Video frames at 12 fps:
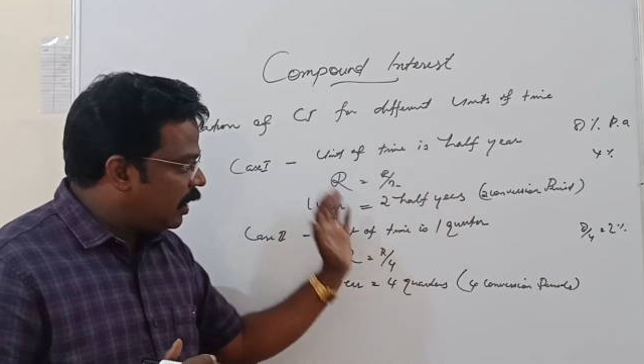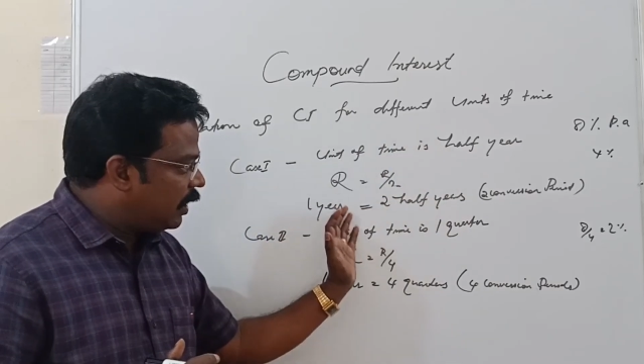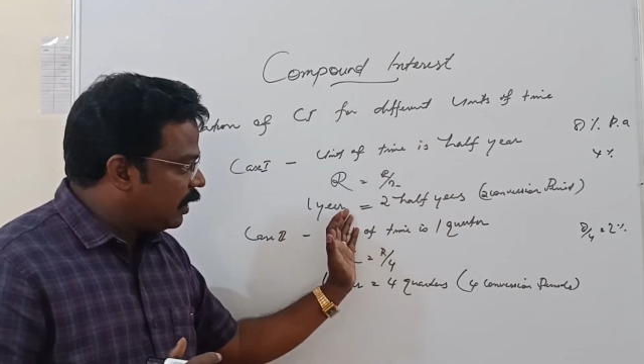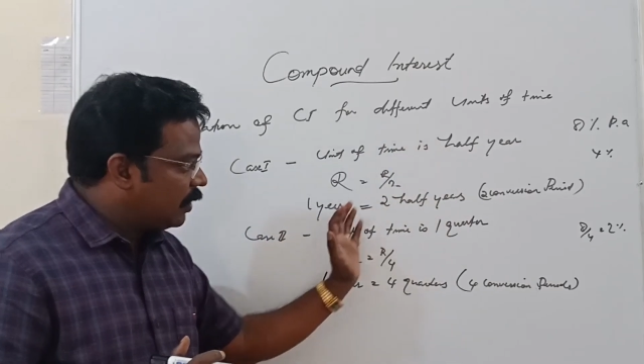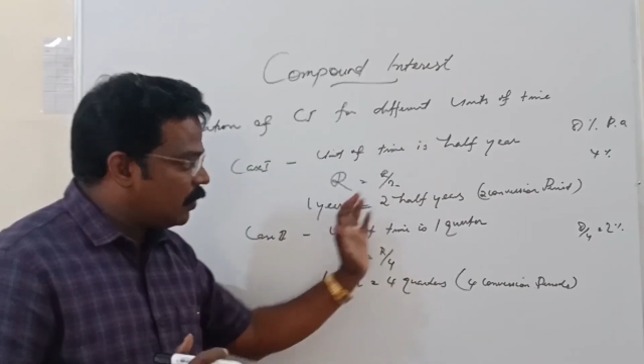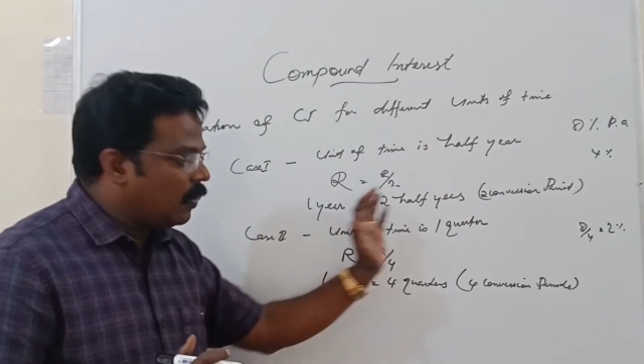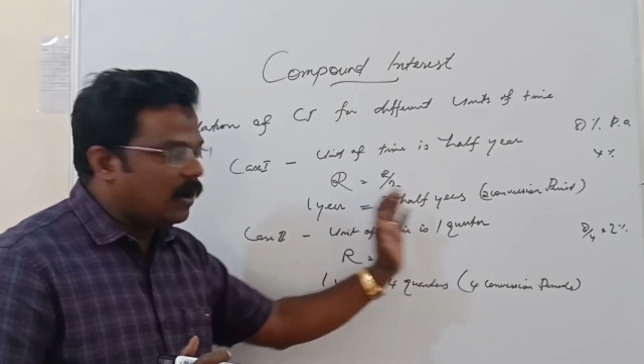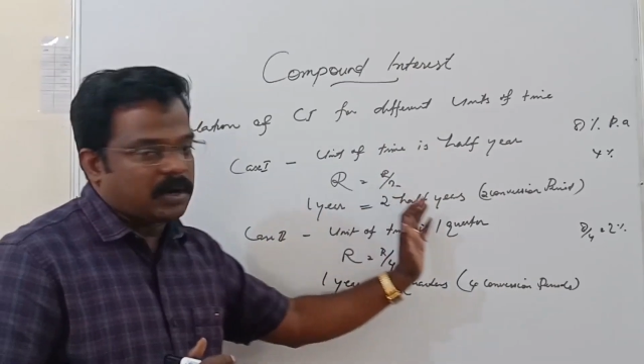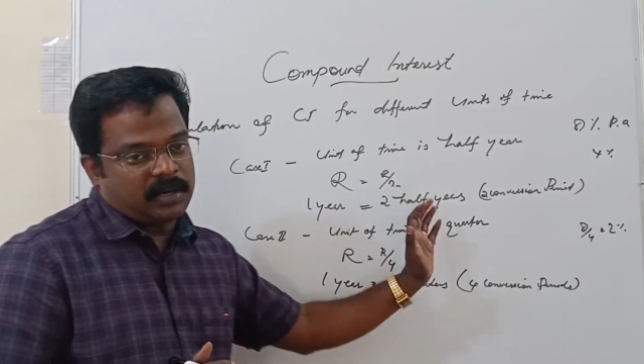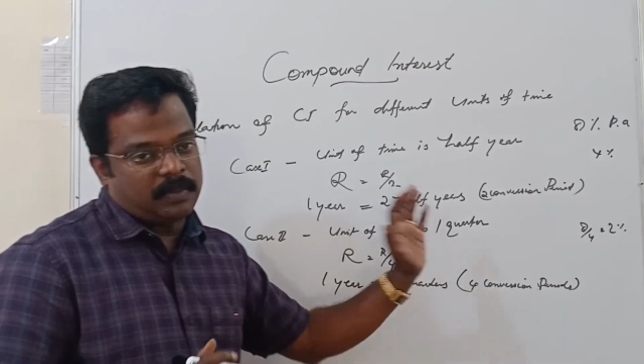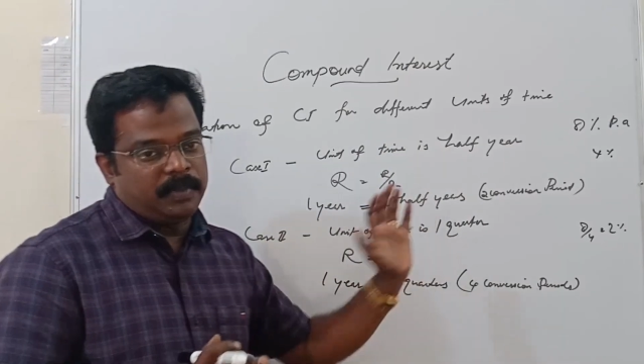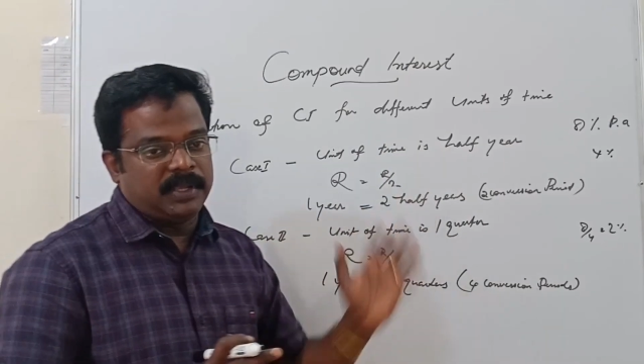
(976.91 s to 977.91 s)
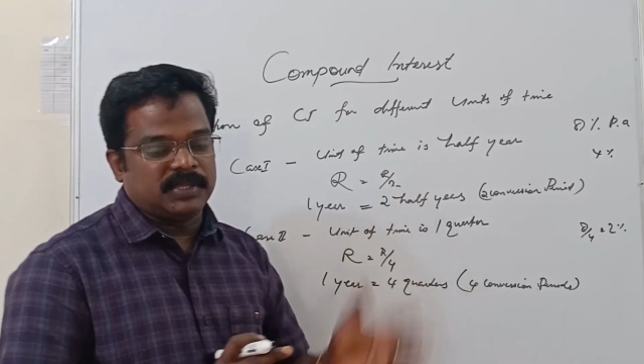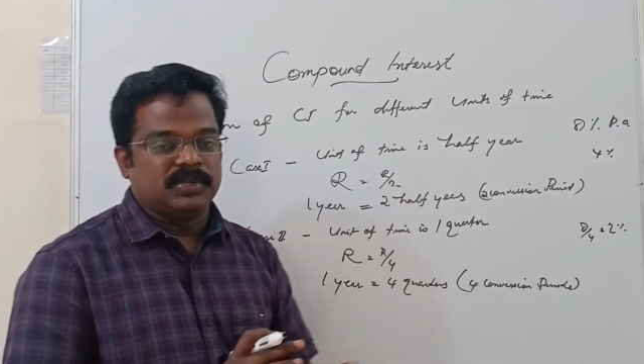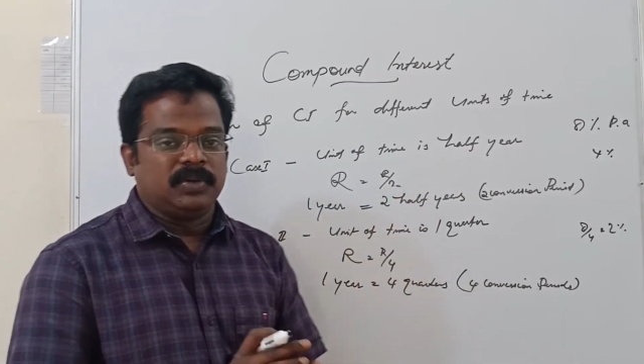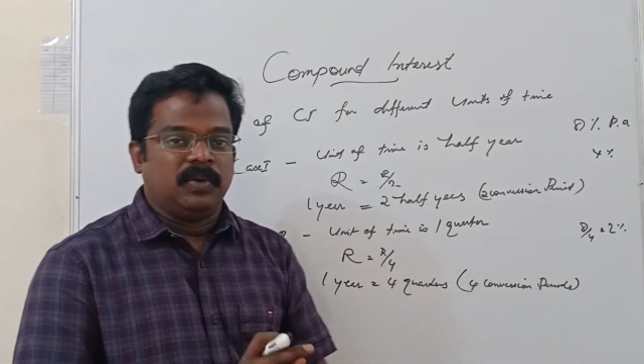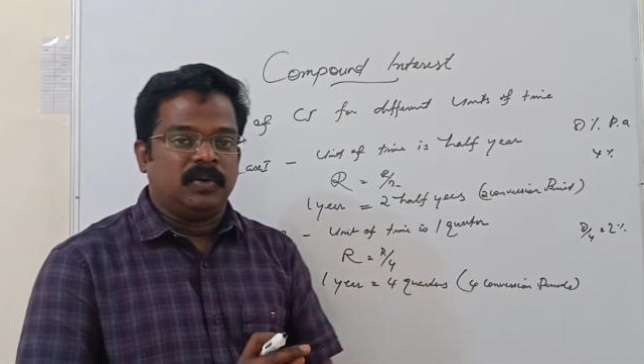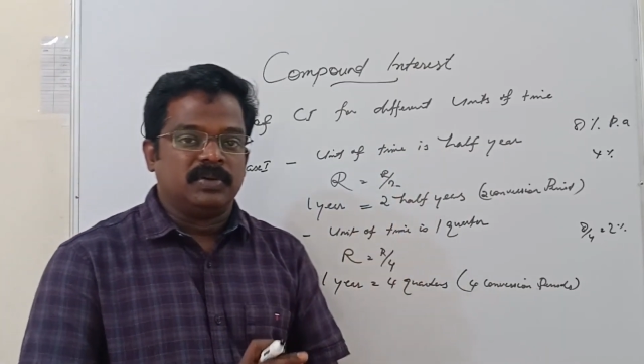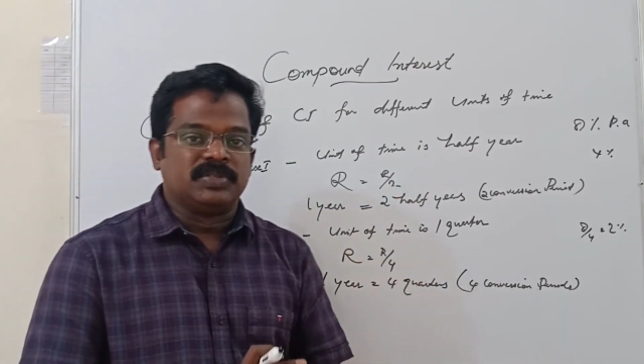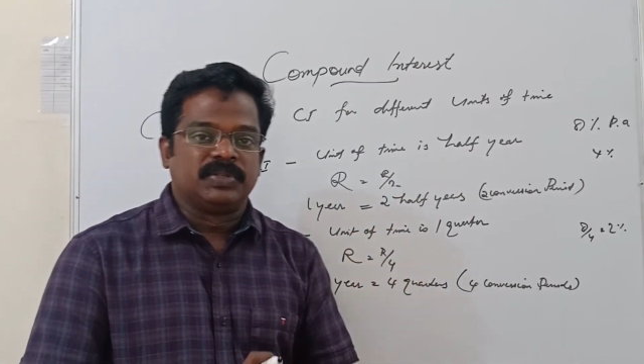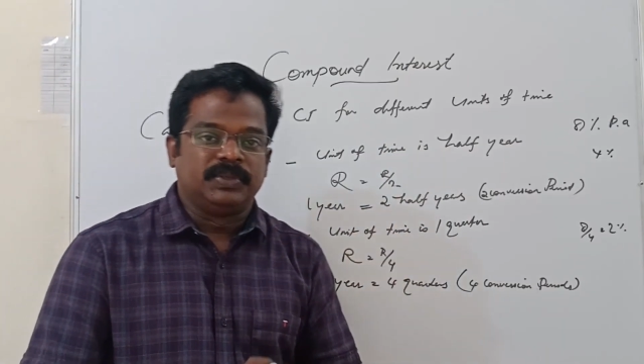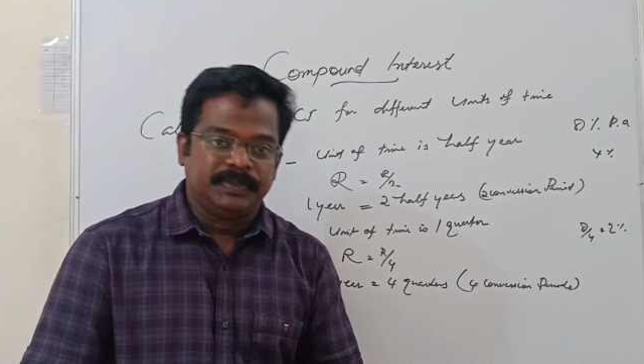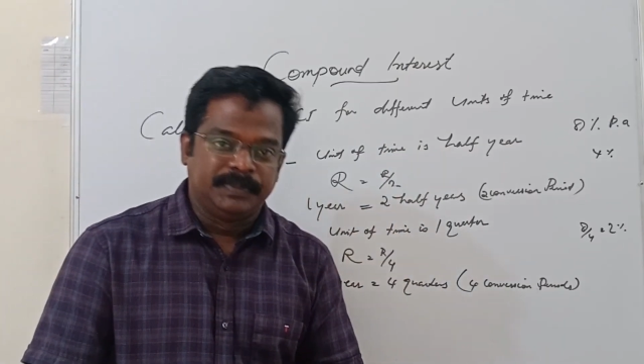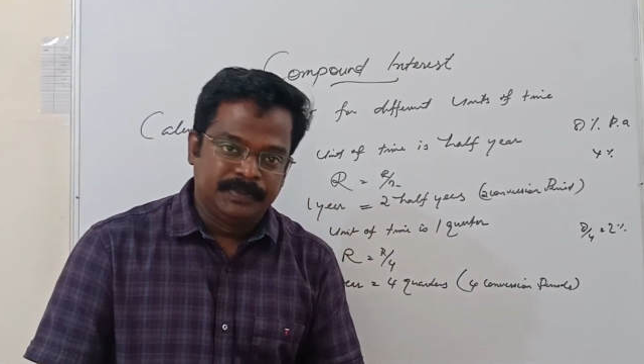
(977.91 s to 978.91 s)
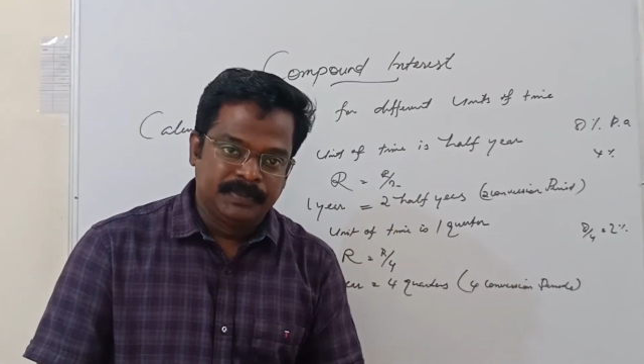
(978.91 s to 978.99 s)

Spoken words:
and quarter base also.